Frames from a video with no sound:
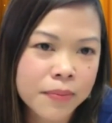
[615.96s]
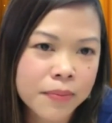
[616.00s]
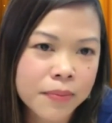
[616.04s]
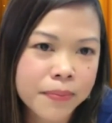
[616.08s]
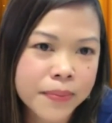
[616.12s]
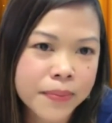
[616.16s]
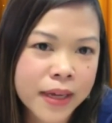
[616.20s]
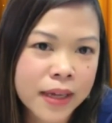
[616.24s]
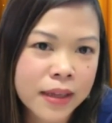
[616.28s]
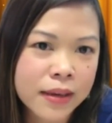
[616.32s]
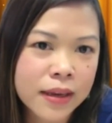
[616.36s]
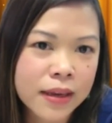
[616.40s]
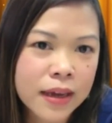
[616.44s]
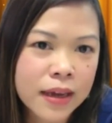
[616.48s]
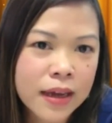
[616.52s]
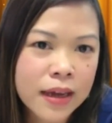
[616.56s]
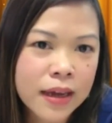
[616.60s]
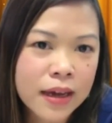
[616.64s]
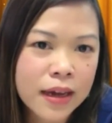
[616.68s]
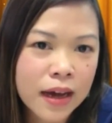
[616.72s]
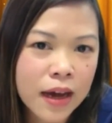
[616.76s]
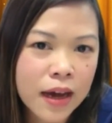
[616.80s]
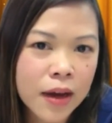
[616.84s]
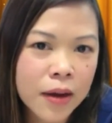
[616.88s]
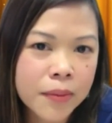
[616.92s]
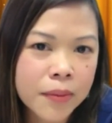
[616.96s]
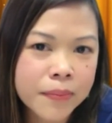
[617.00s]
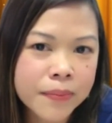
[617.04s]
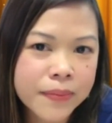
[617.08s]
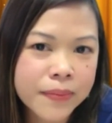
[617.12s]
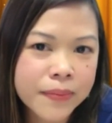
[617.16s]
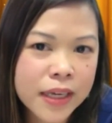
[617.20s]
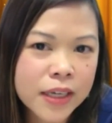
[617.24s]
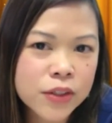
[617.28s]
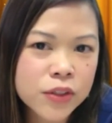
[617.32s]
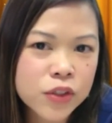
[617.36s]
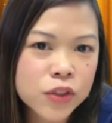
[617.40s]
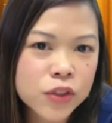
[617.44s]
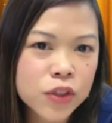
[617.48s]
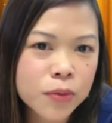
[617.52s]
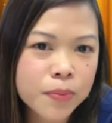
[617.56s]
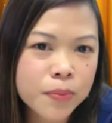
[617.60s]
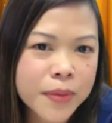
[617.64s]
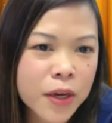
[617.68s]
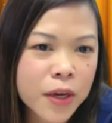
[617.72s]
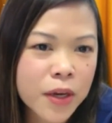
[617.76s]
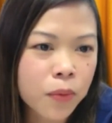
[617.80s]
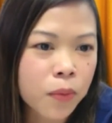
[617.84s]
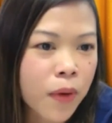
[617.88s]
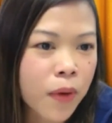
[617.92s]
but it took
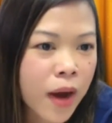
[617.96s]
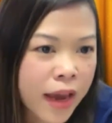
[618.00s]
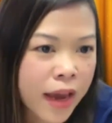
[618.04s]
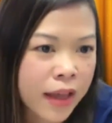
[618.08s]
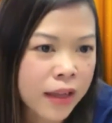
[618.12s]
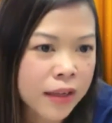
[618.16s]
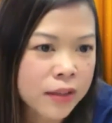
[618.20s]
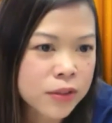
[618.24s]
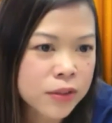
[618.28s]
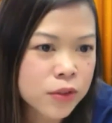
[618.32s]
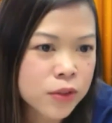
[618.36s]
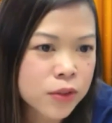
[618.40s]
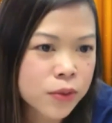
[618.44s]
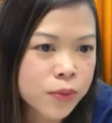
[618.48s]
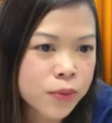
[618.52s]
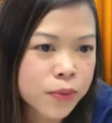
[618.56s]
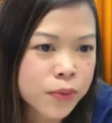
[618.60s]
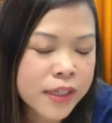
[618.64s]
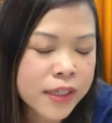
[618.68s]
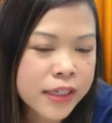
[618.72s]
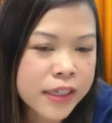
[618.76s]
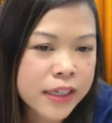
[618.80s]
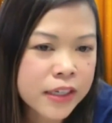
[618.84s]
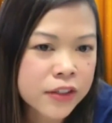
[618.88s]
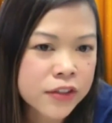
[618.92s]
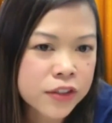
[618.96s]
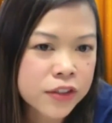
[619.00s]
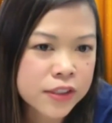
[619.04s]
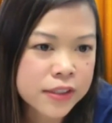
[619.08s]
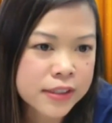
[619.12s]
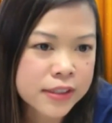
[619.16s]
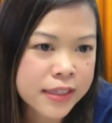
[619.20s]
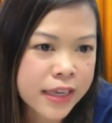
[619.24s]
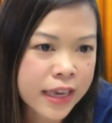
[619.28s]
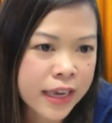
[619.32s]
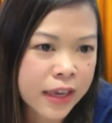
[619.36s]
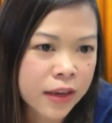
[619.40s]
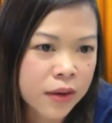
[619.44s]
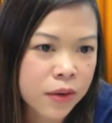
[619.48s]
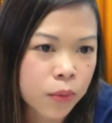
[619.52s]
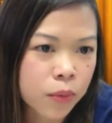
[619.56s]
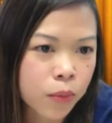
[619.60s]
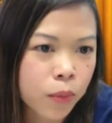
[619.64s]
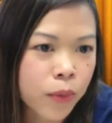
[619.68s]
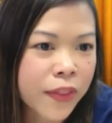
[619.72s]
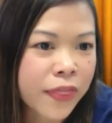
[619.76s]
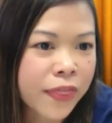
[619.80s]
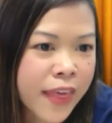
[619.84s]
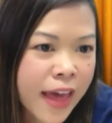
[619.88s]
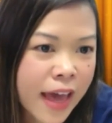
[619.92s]
me a while to really understand
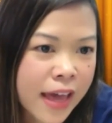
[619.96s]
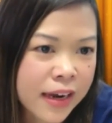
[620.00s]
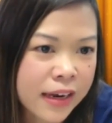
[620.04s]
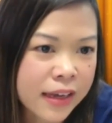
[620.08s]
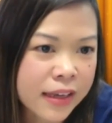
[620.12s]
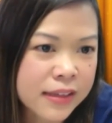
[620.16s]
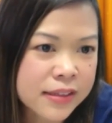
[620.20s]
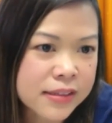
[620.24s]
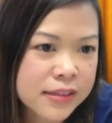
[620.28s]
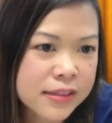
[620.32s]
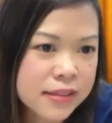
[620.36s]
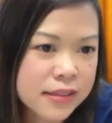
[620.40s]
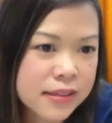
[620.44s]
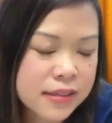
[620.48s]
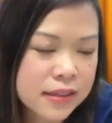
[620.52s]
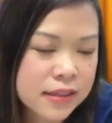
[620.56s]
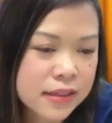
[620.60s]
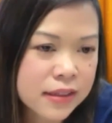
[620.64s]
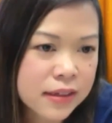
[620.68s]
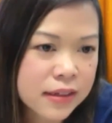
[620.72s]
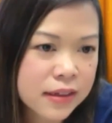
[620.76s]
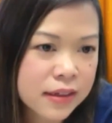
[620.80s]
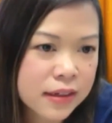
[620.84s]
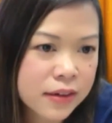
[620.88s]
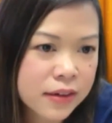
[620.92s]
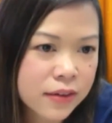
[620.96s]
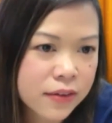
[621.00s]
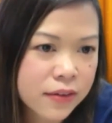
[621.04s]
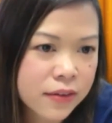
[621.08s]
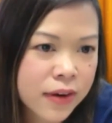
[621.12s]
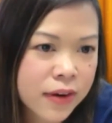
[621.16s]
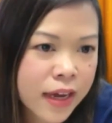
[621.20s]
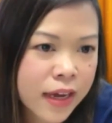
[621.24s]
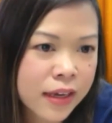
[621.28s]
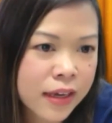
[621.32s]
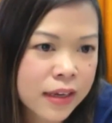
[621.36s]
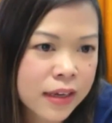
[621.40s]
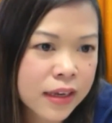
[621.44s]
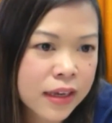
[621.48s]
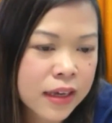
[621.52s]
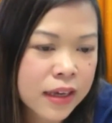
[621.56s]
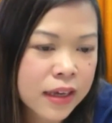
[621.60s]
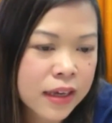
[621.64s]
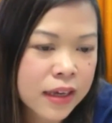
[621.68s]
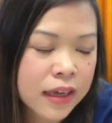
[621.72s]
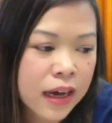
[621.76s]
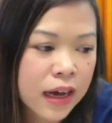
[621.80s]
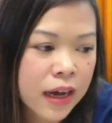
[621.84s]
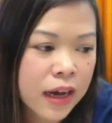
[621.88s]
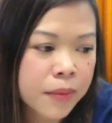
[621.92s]
what that is, right?
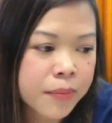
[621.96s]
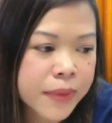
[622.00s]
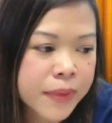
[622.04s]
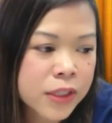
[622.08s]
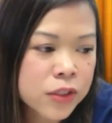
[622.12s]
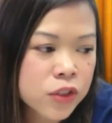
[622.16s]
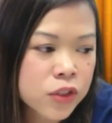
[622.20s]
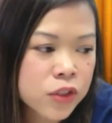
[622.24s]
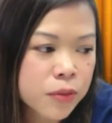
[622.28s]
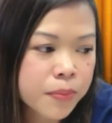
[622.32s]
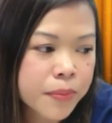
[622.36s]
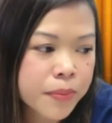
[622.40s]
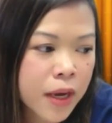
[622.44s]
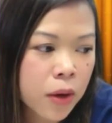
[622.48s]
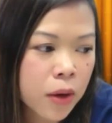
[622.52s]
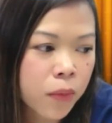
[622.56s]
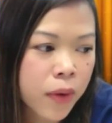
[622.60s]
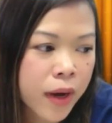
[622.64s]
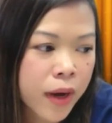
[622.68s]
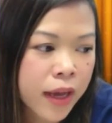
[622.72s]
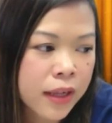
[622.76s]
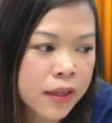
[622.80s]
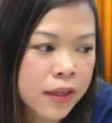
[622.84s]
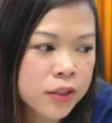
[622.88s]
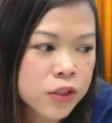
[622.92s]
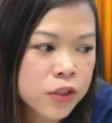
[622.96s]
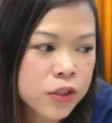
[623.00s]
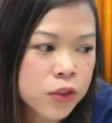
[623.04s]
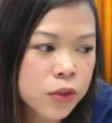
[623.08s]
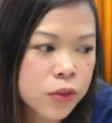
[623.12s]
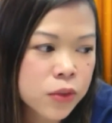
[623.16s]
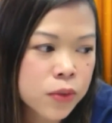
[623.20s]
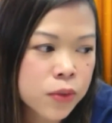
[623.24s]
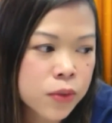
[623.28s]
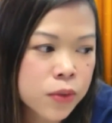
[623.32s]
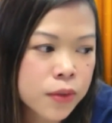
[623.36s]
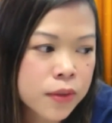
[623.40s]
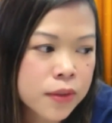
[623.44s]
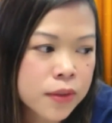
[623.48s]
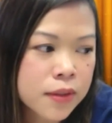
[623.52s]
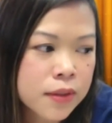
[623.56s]
It took me a while to,